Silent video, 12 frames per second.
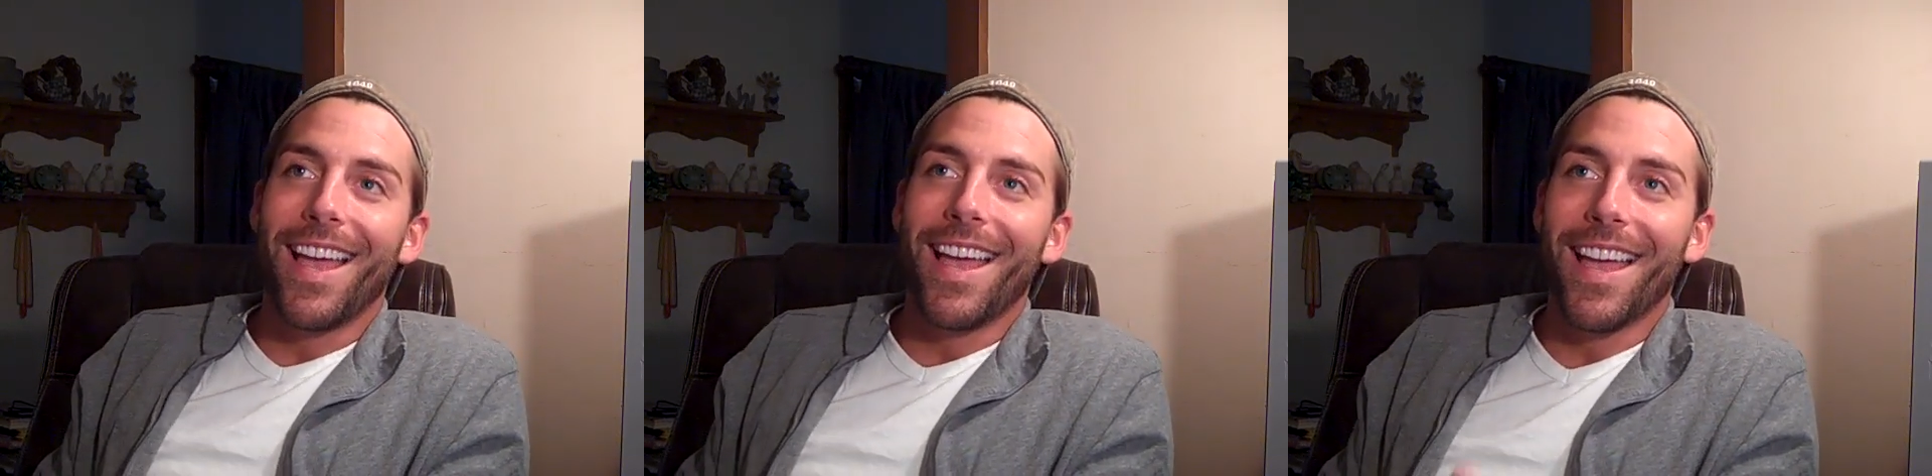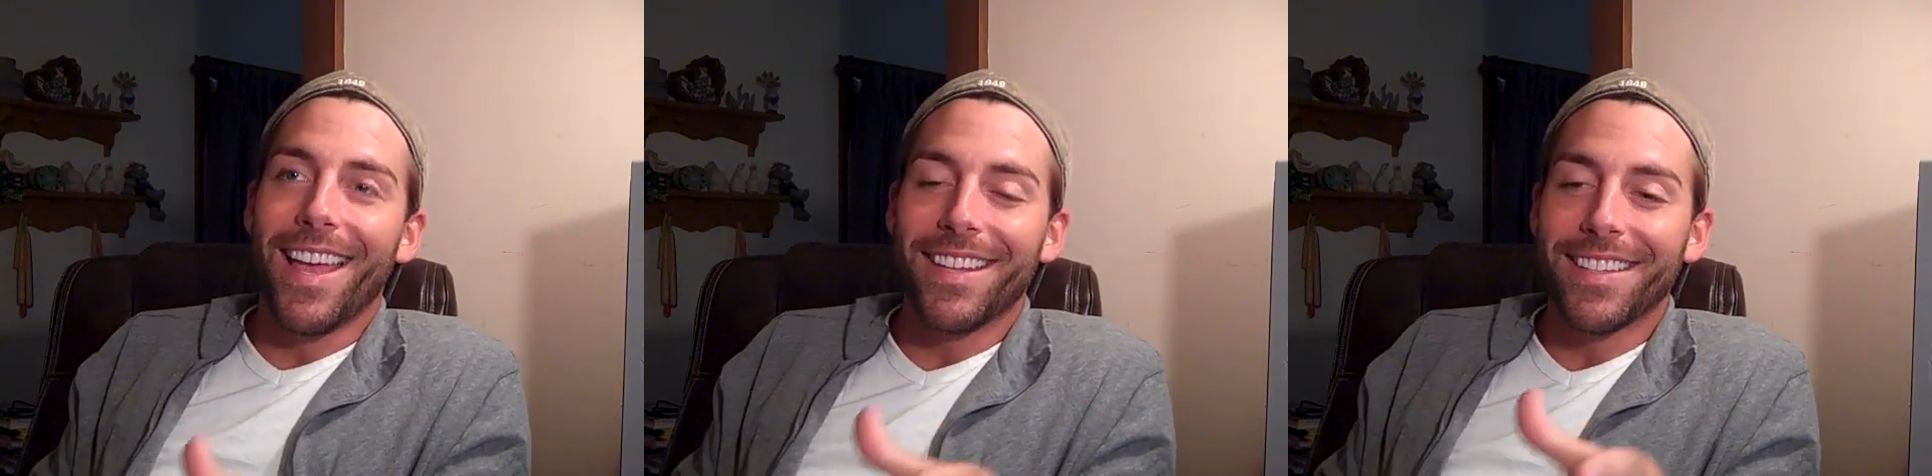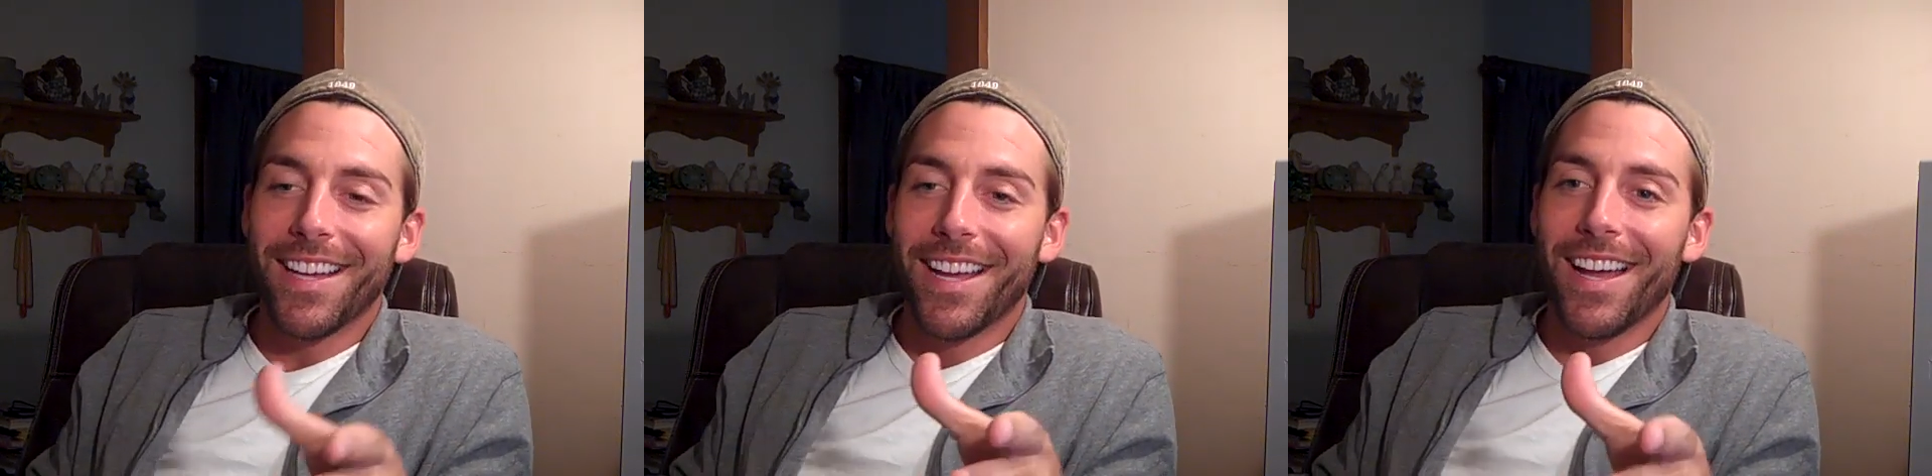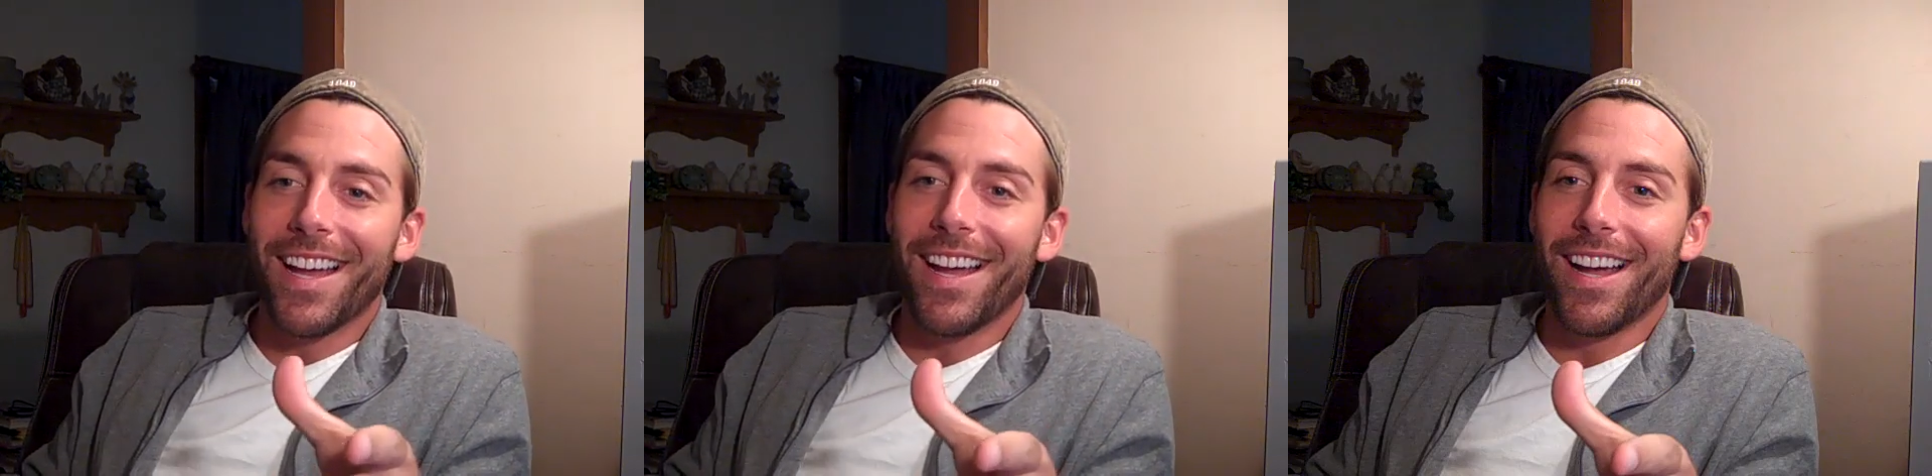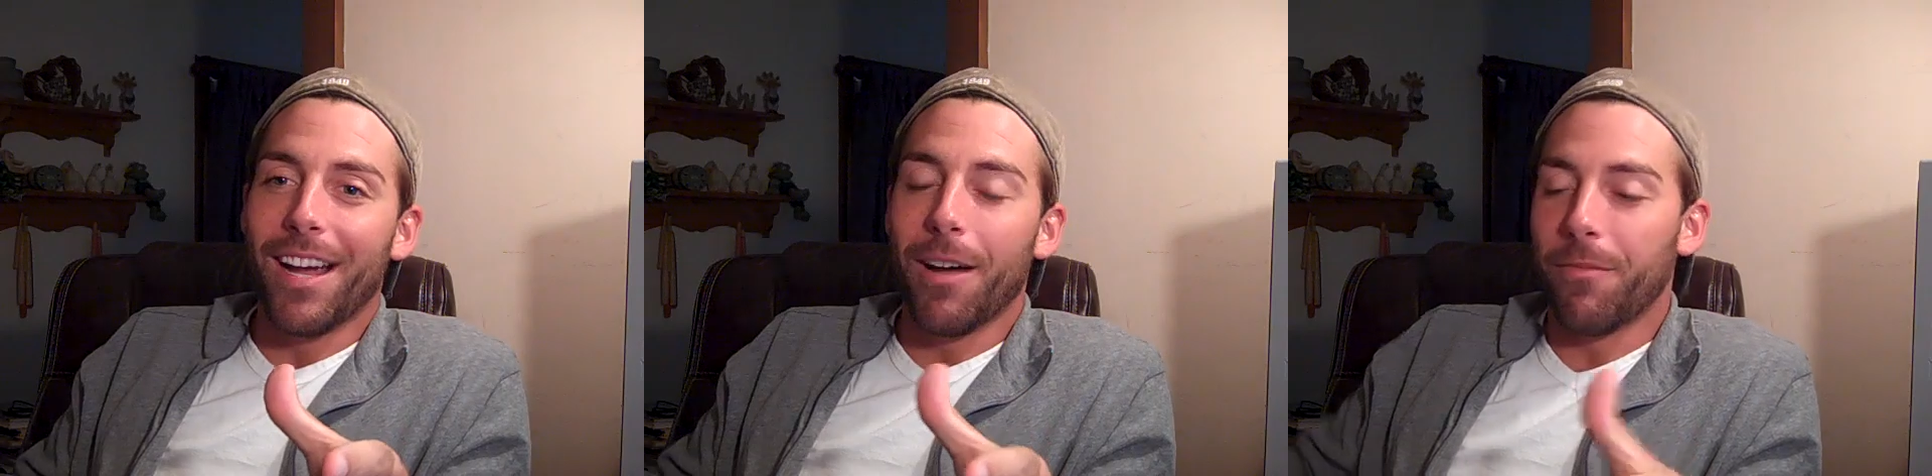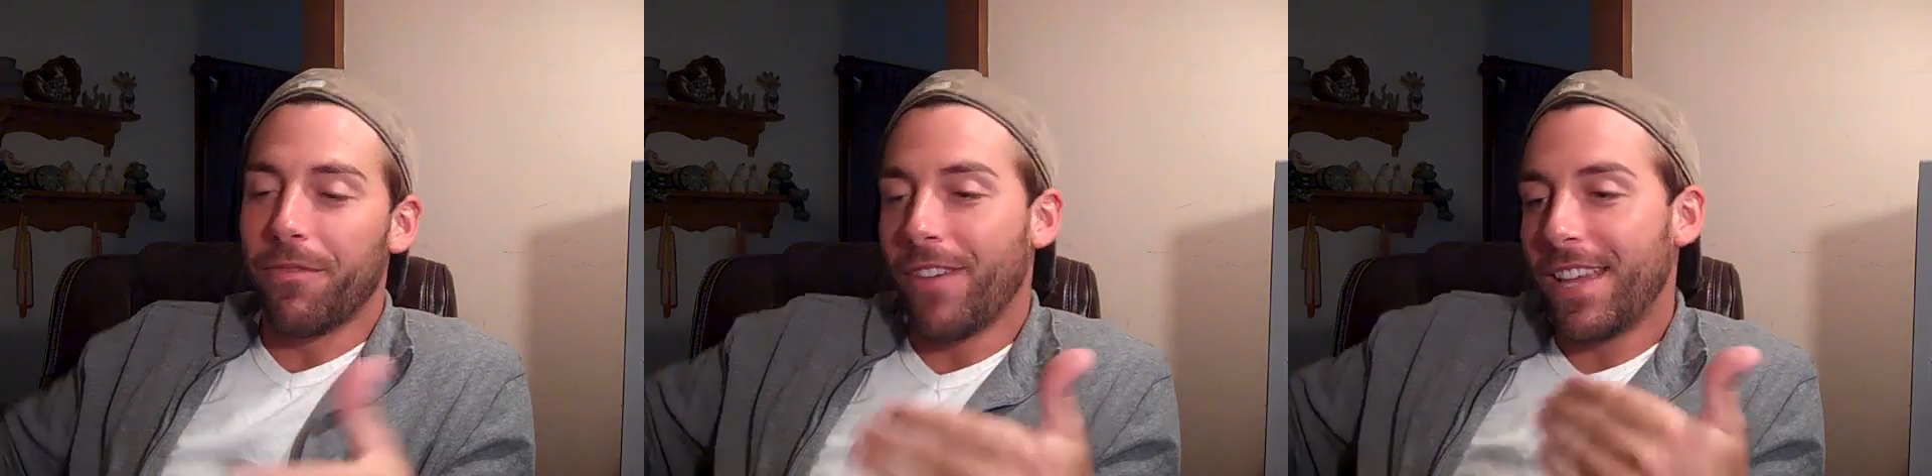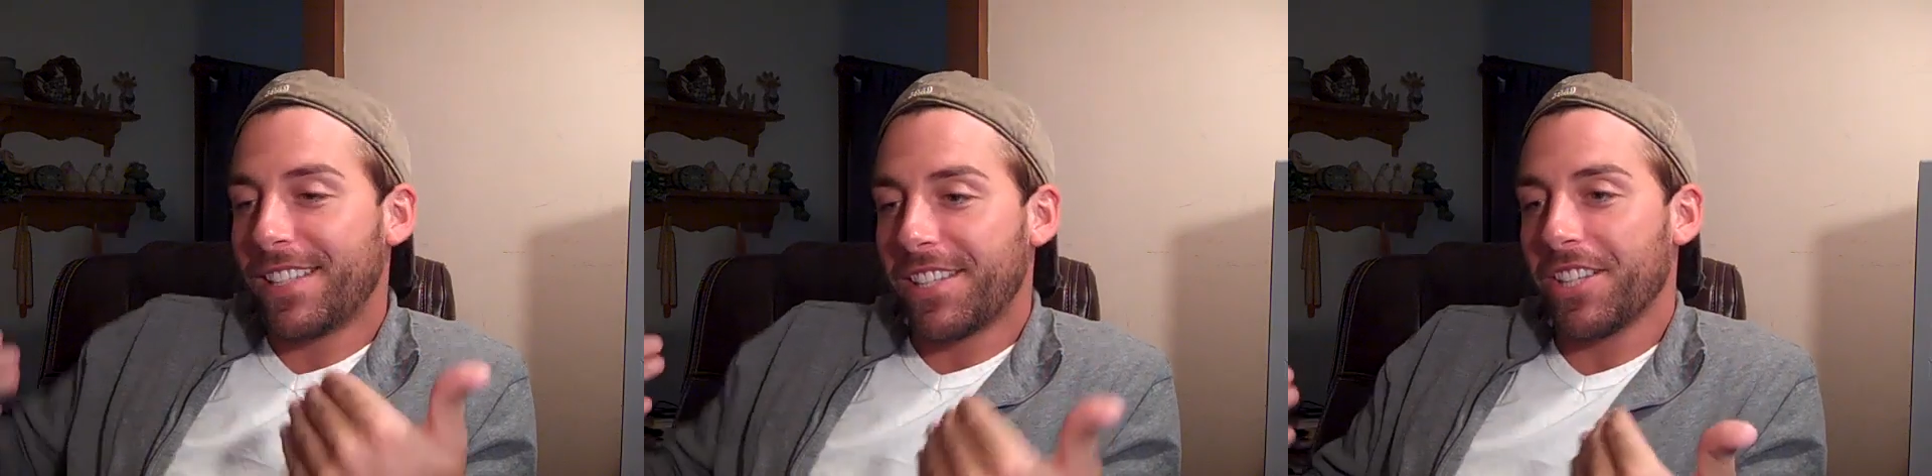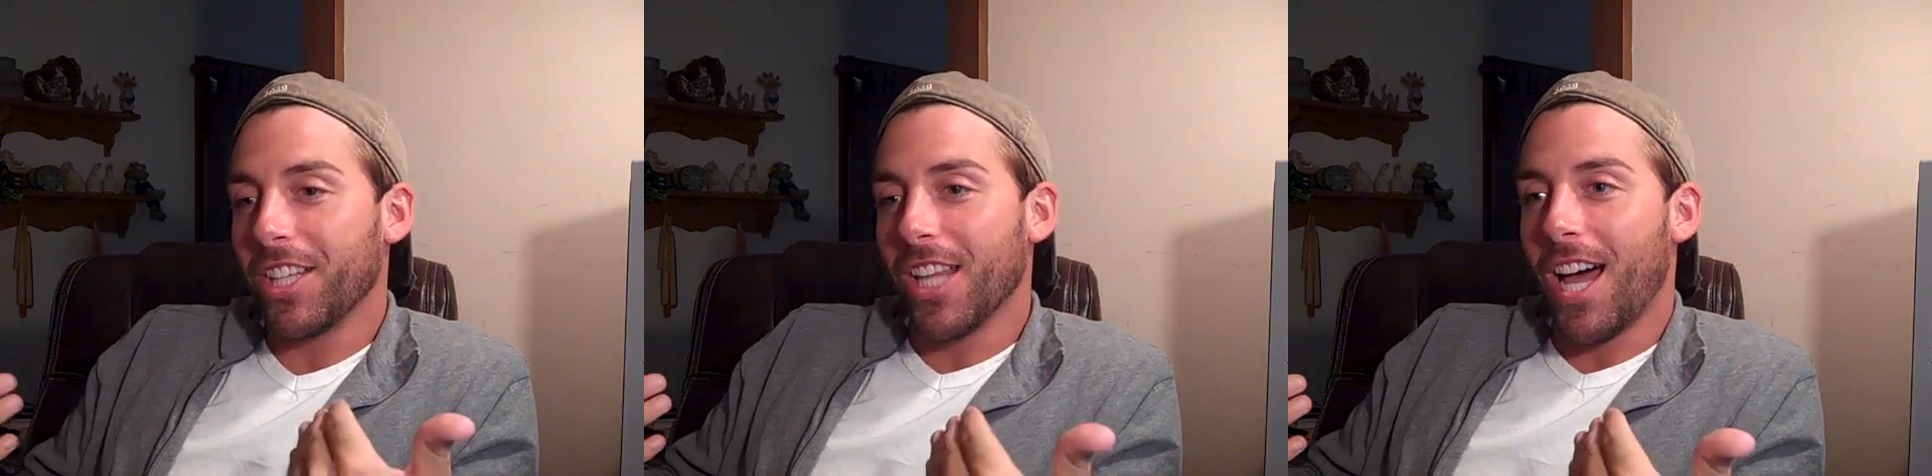And I'm
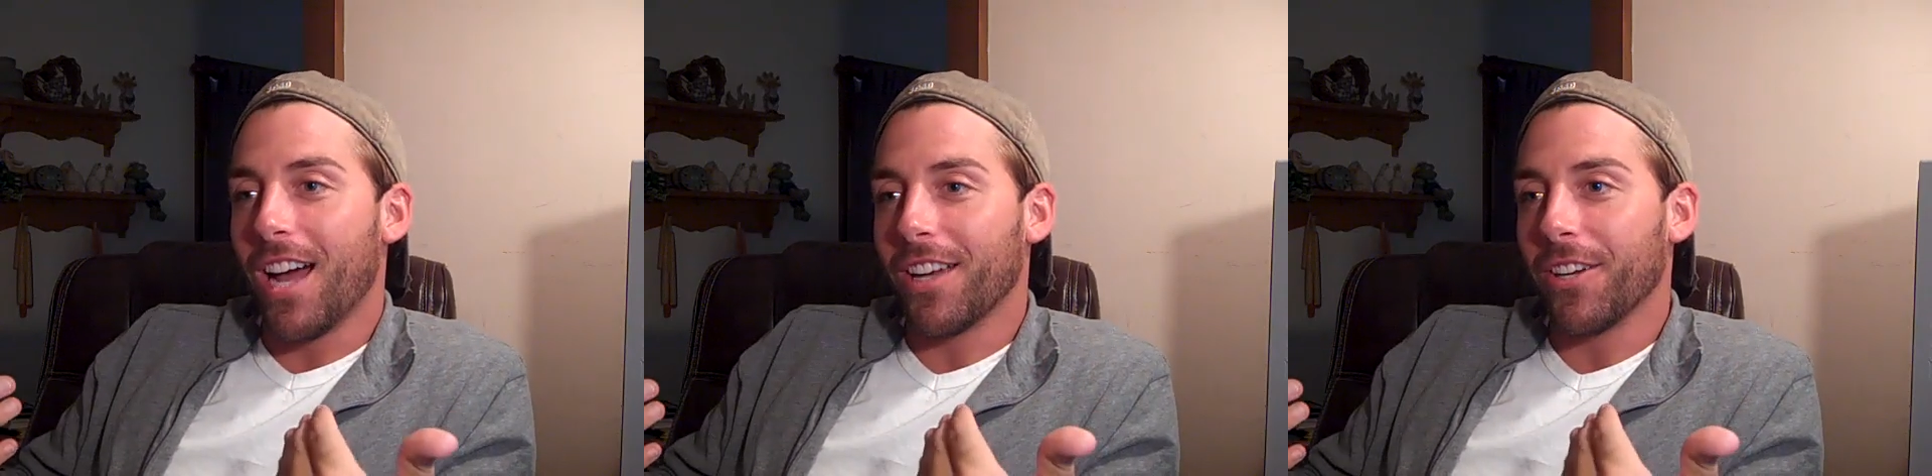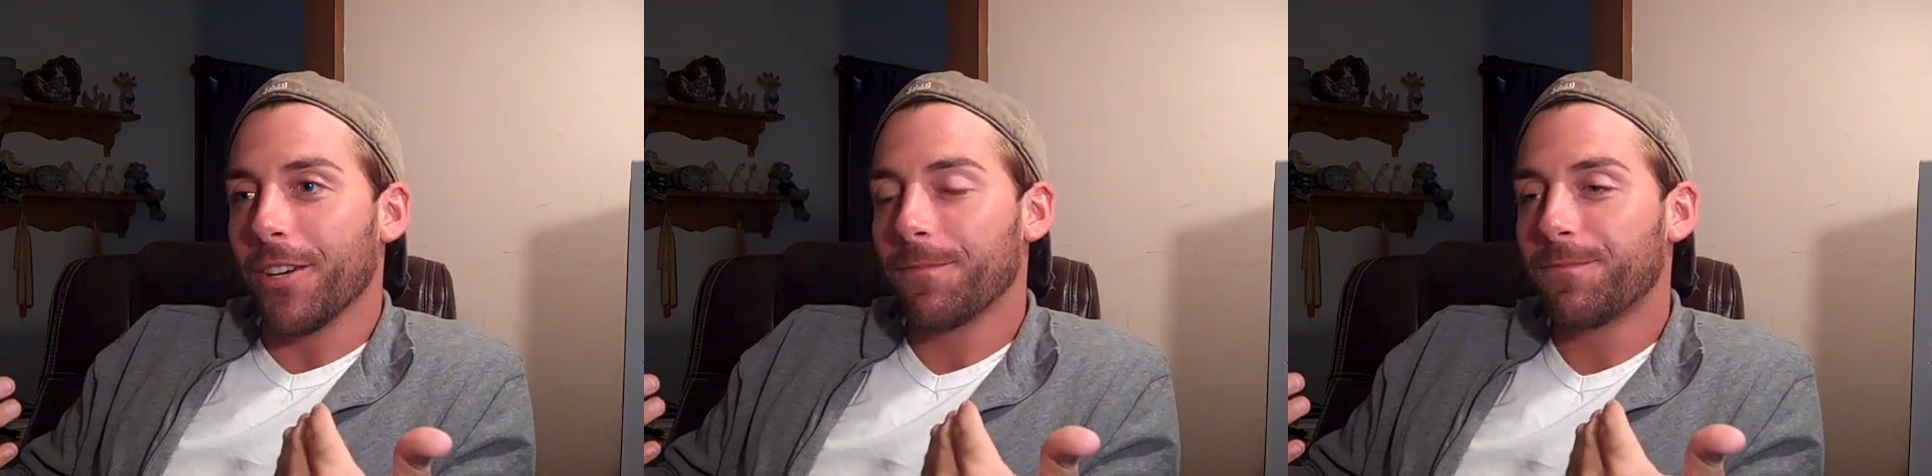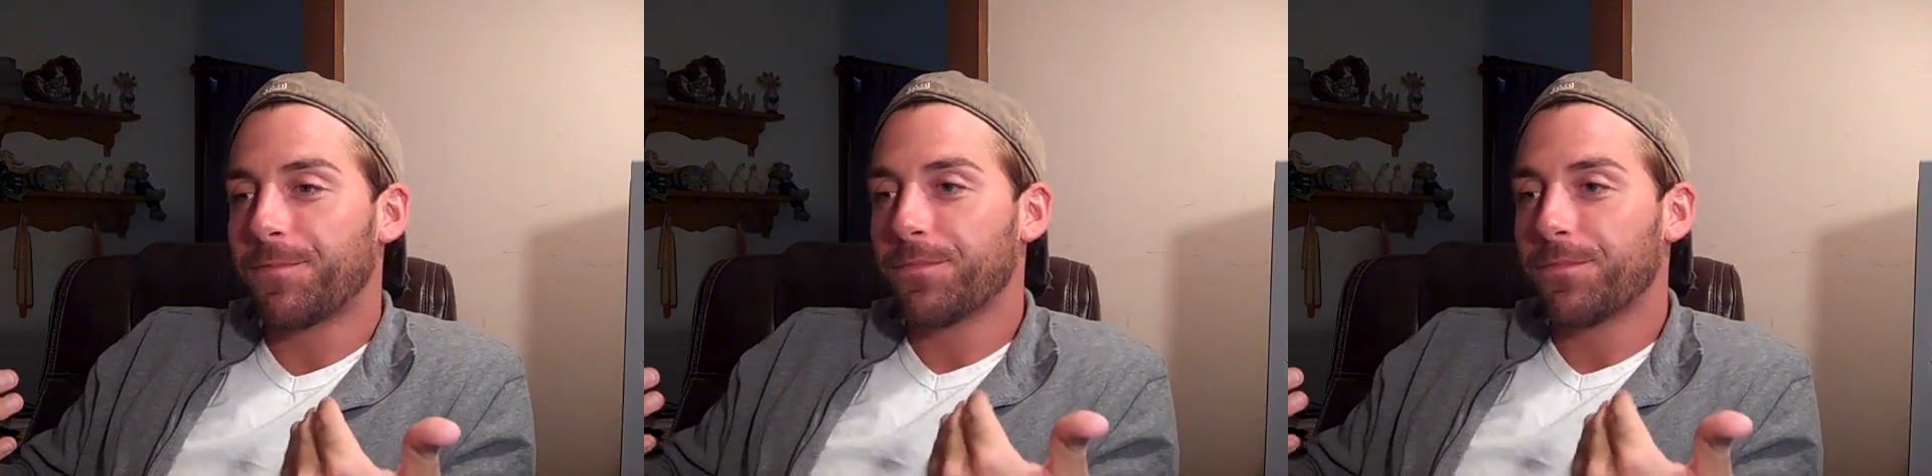facing the locker,